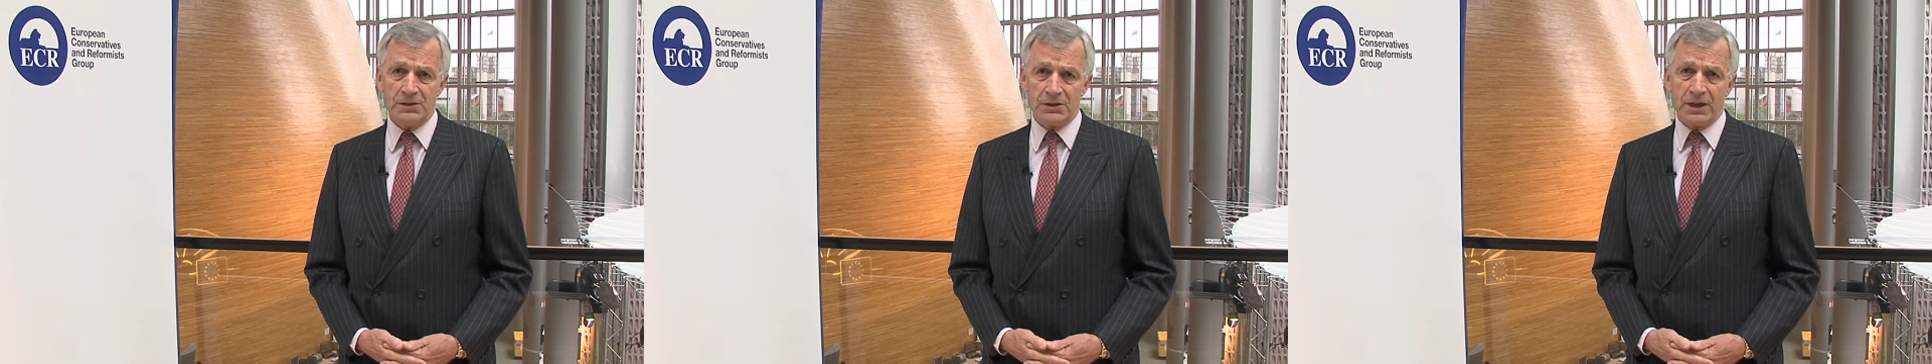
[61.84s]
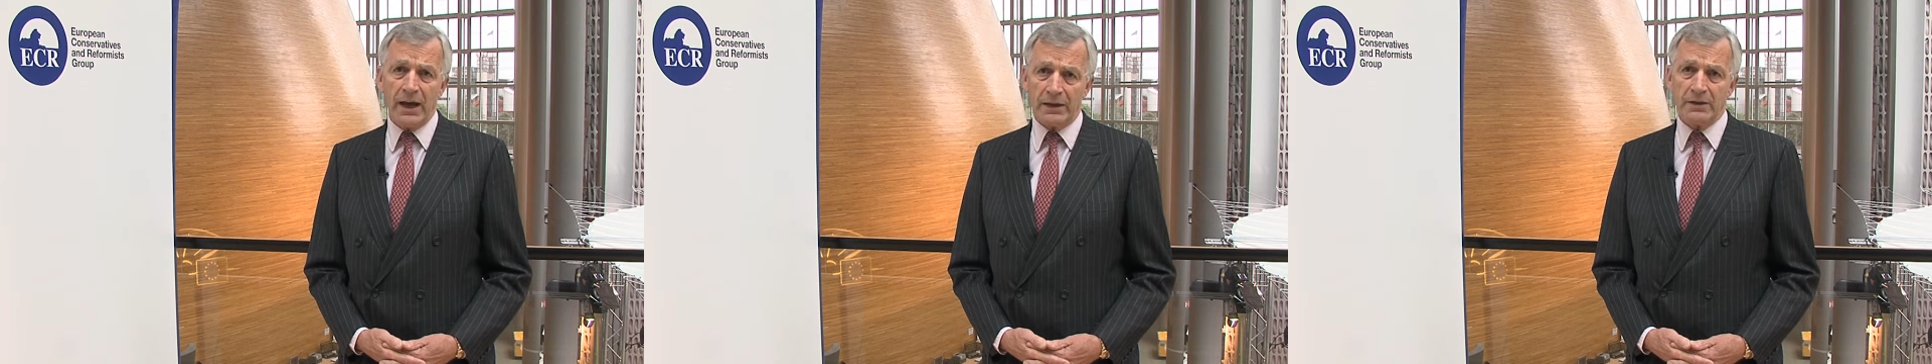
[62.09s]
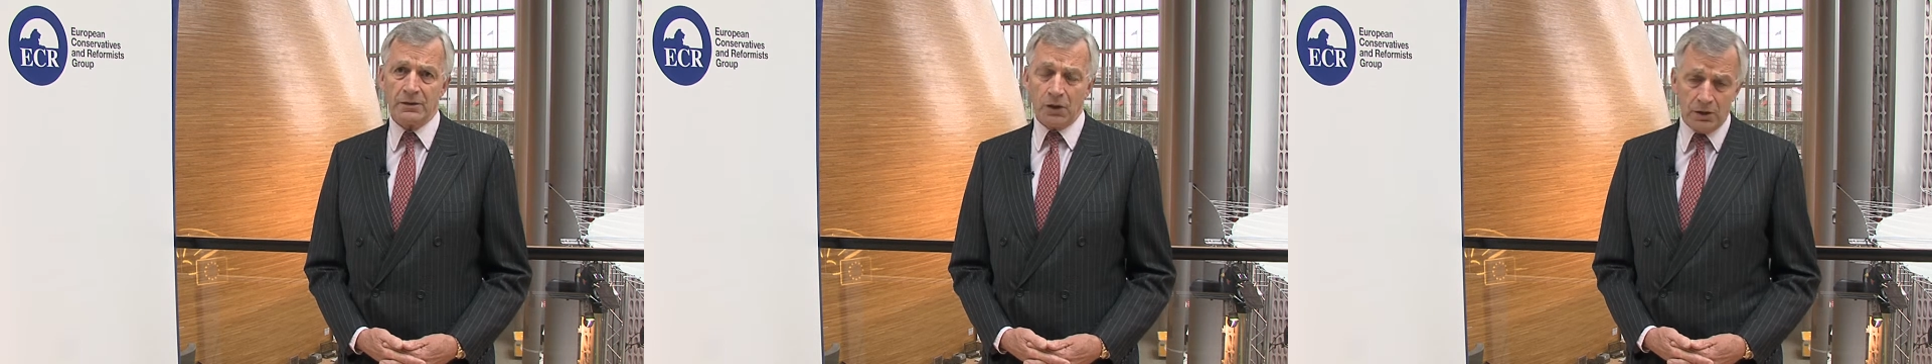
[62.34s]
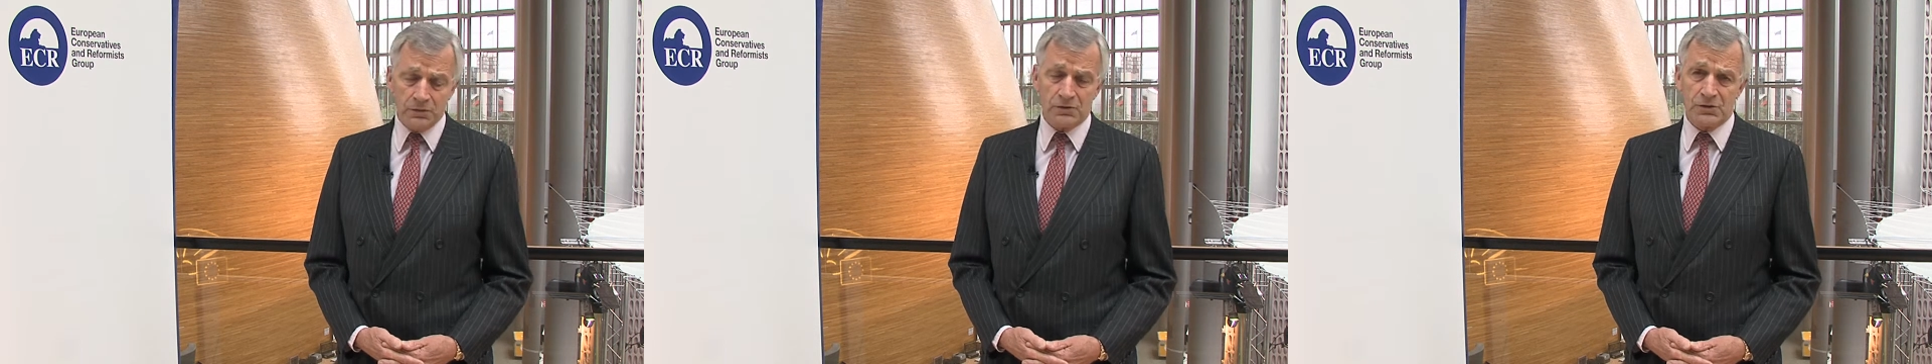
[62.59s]
to cut the
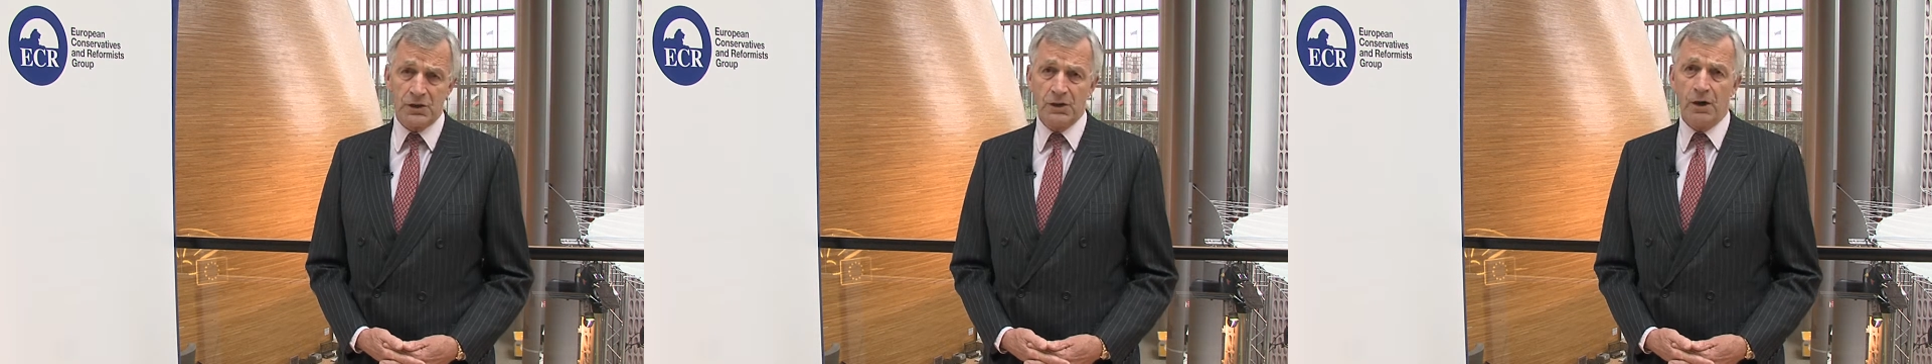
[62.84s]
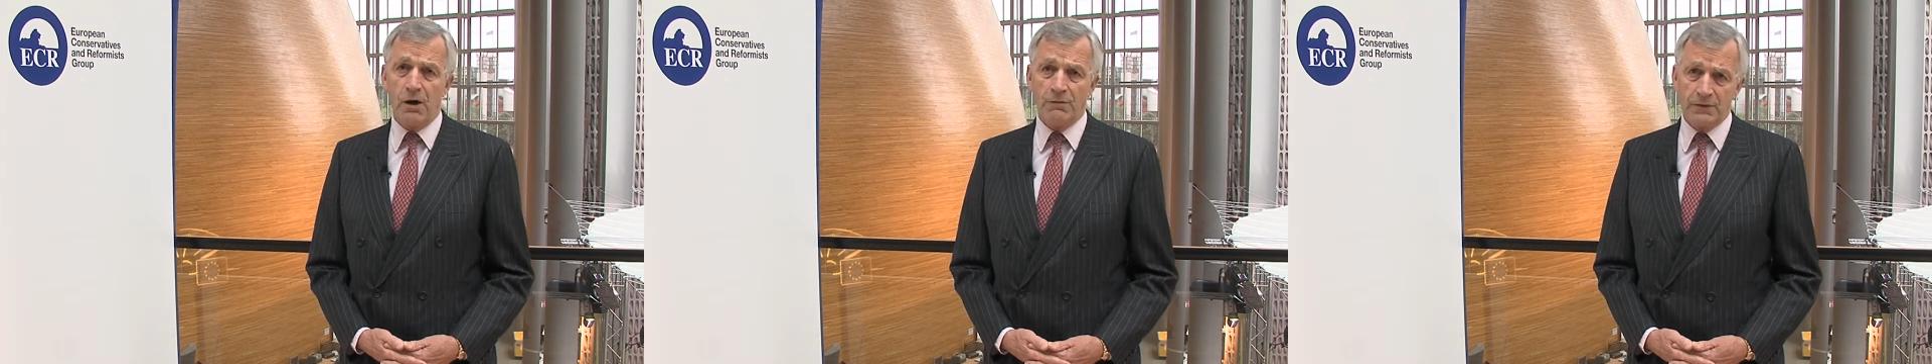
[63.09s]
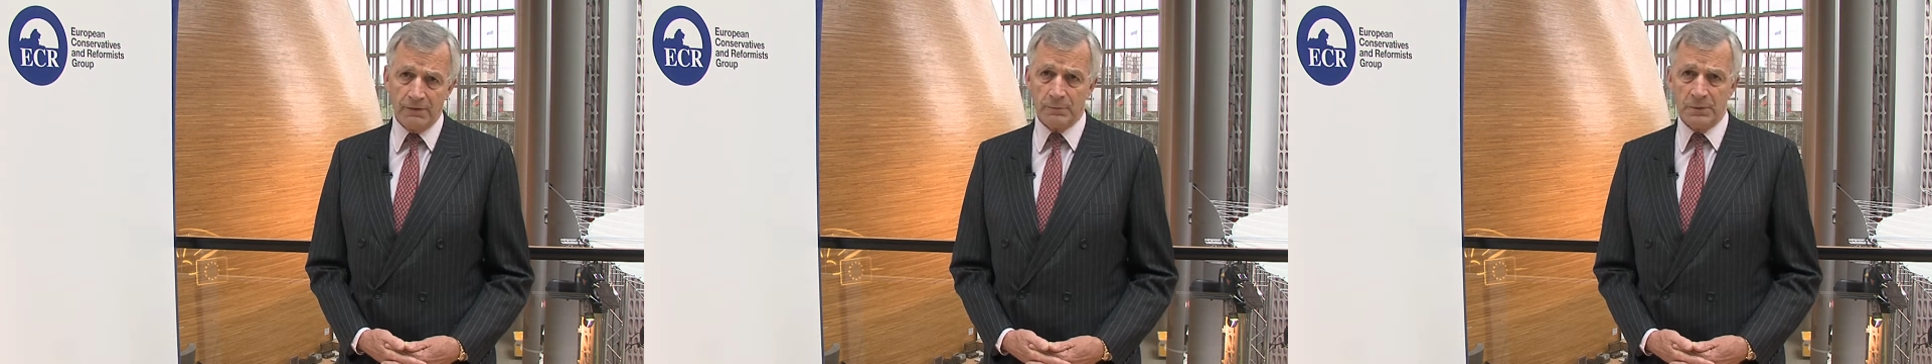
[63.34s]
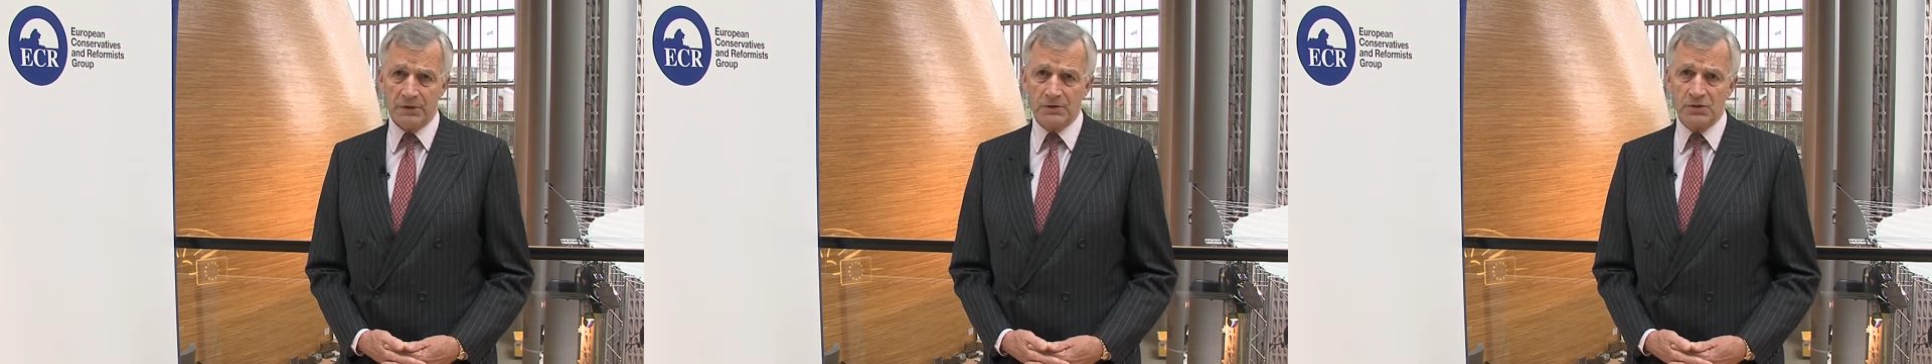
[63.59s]
cost of
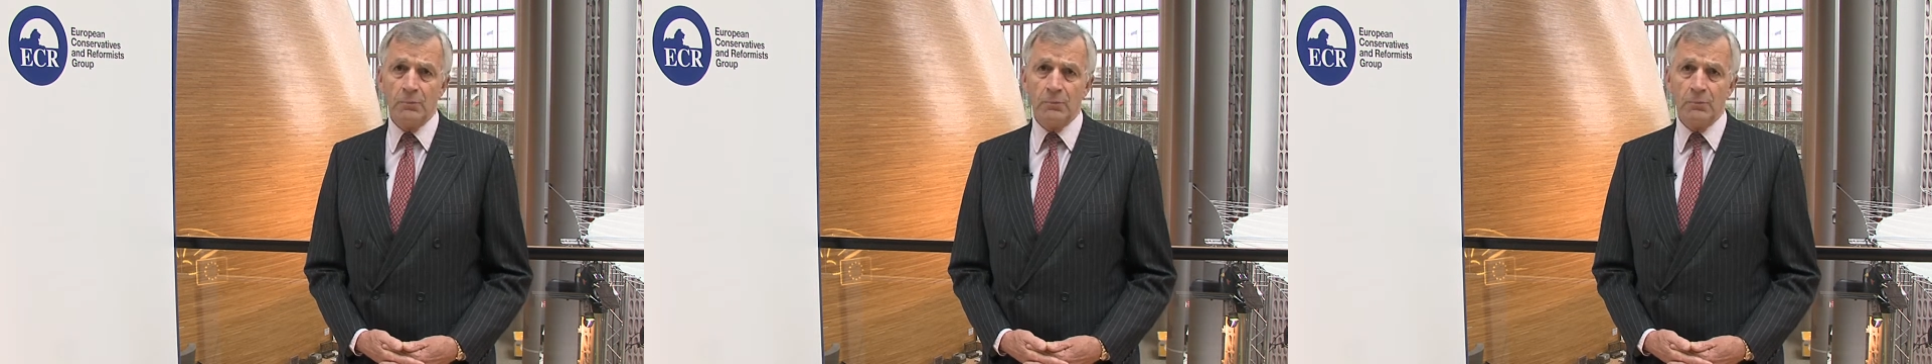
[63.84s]
government.